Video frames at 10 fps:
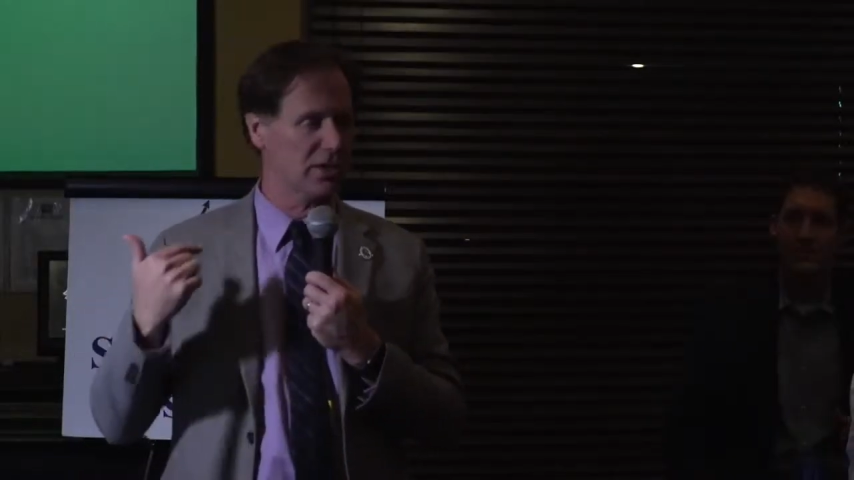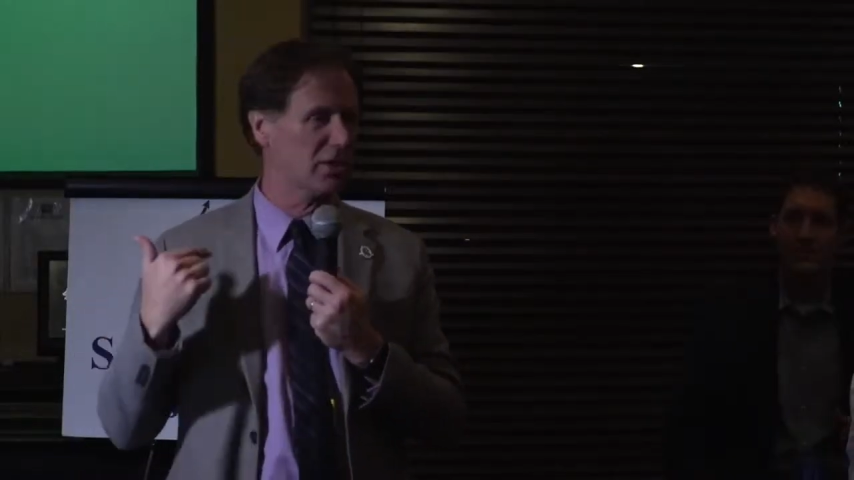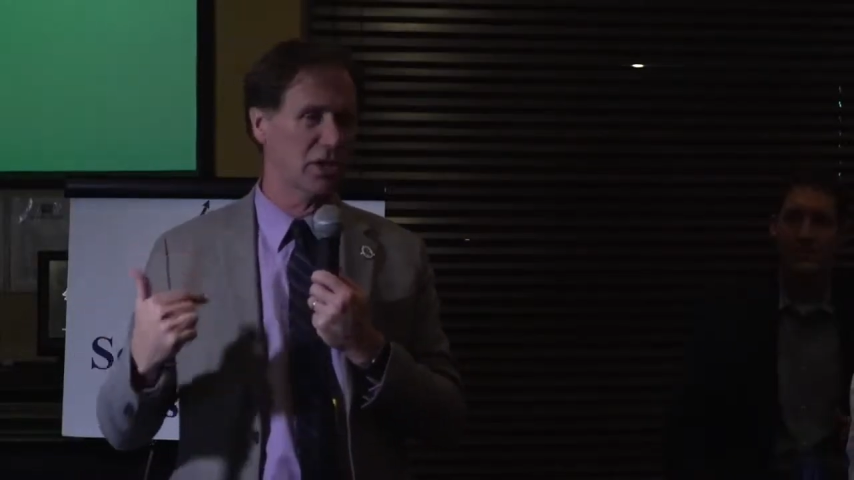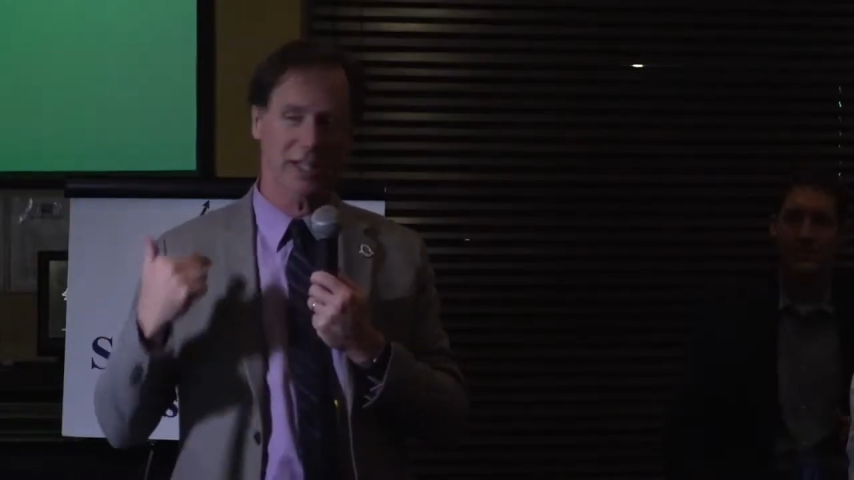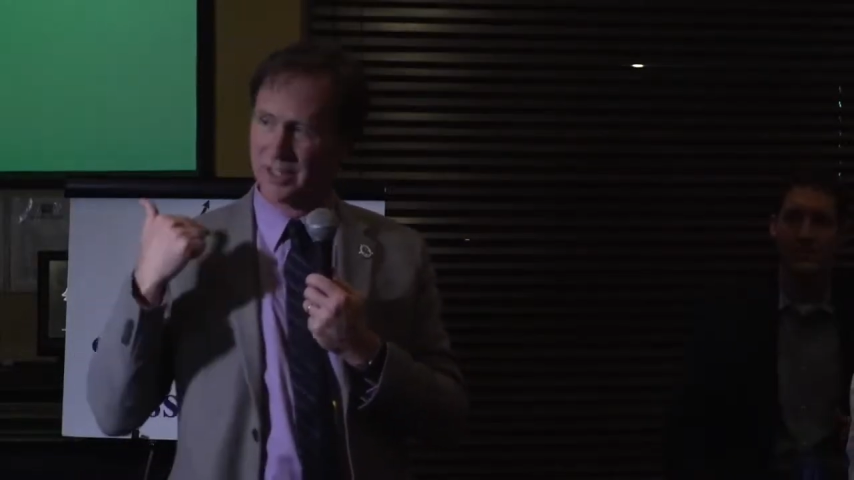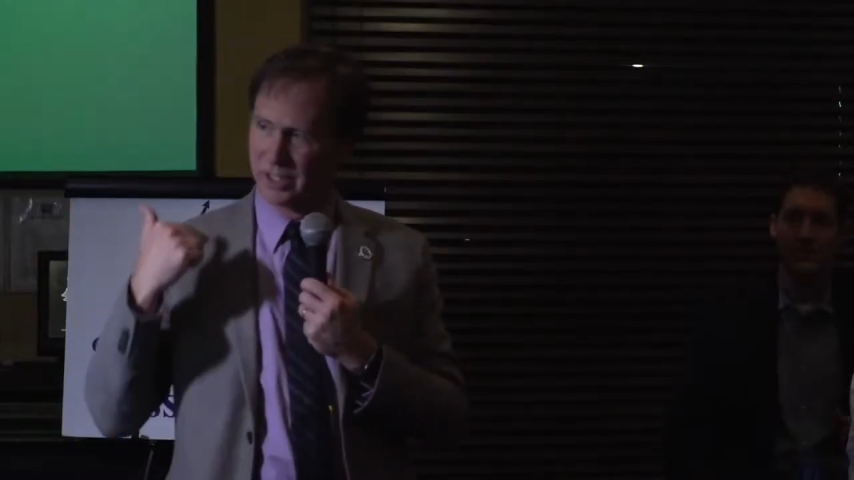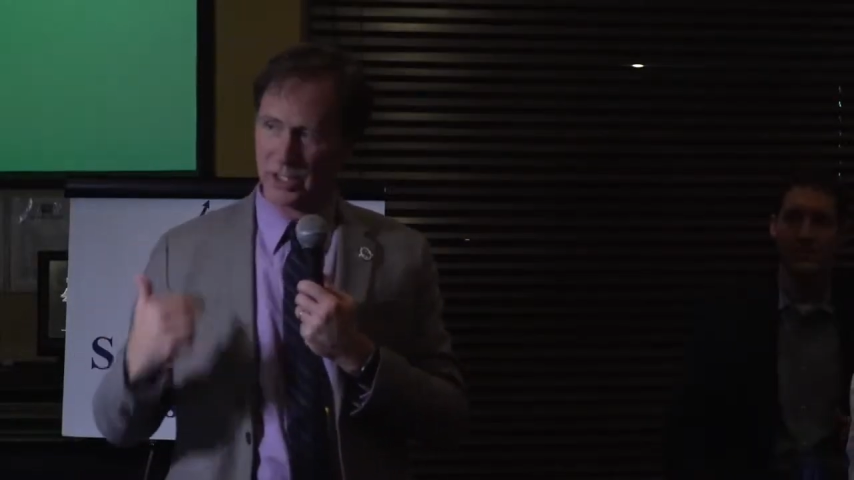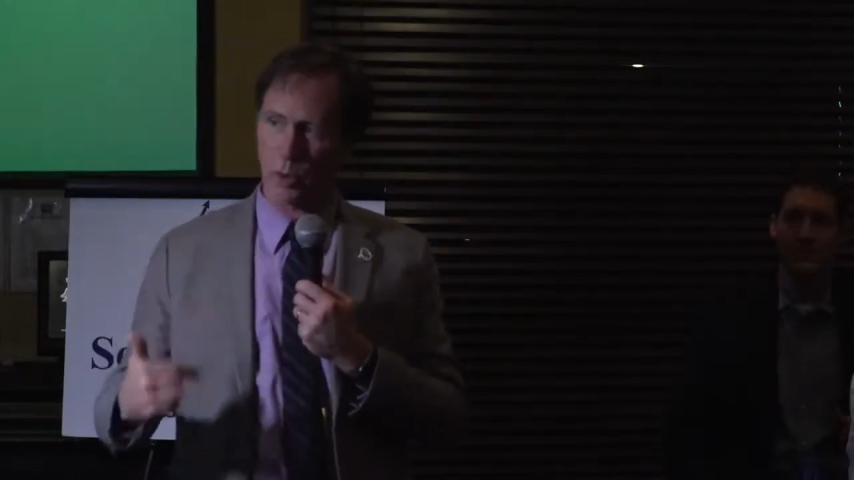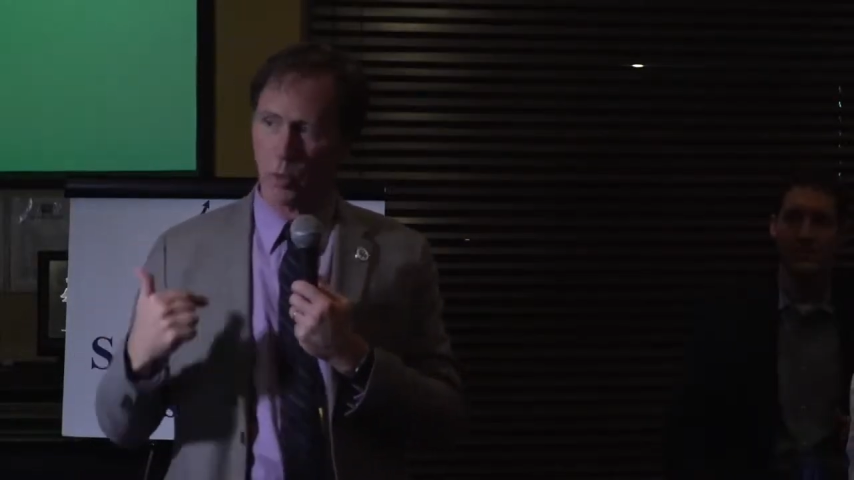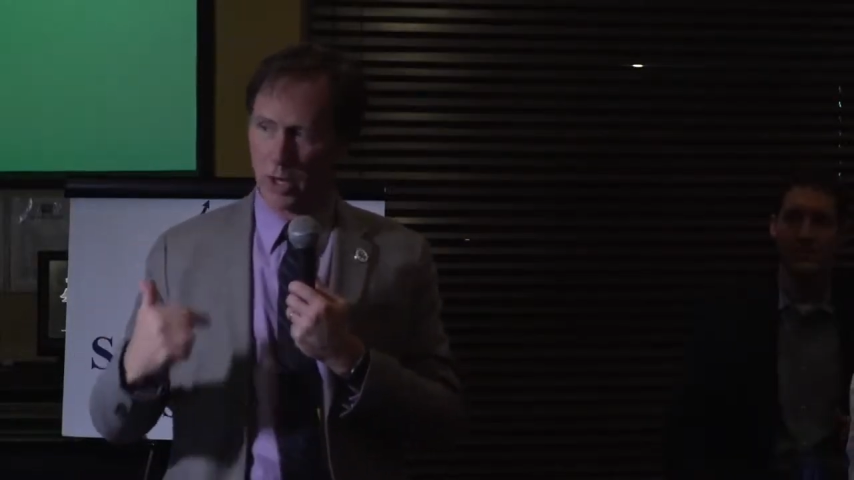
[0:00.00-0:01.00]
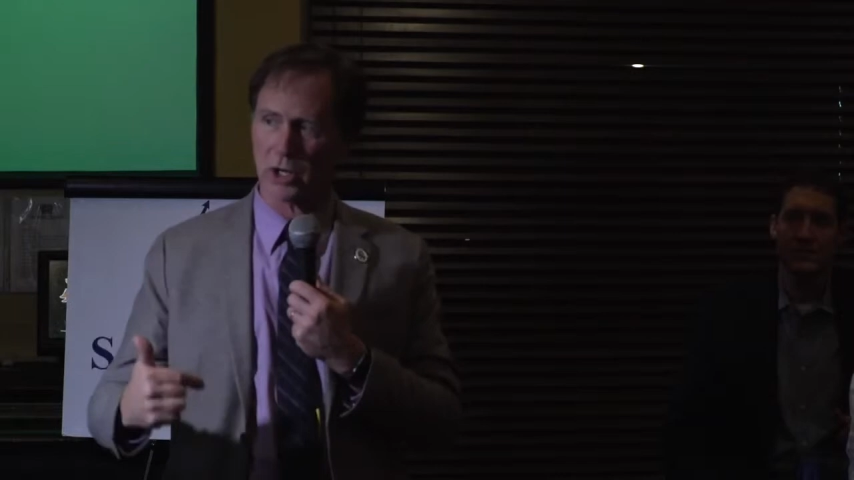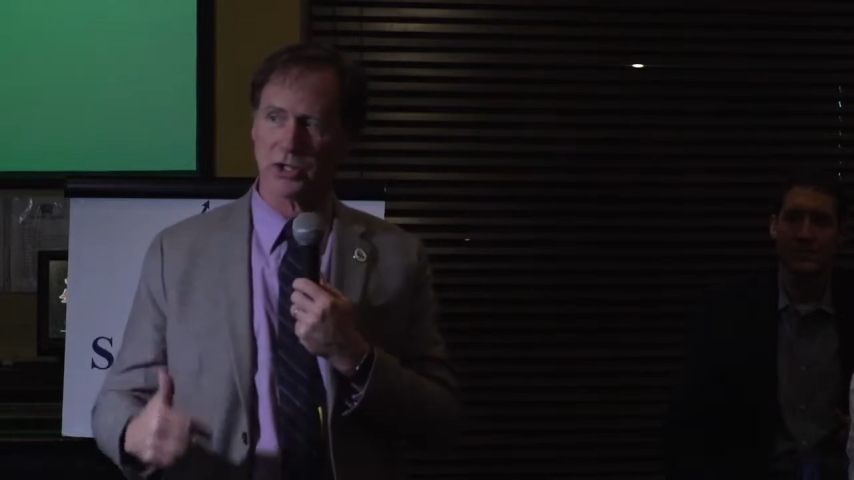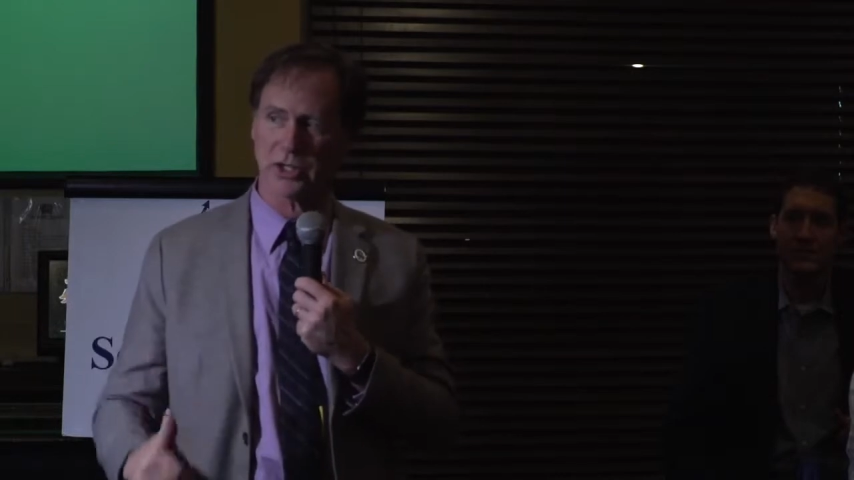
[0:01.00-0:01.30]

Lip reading: us what our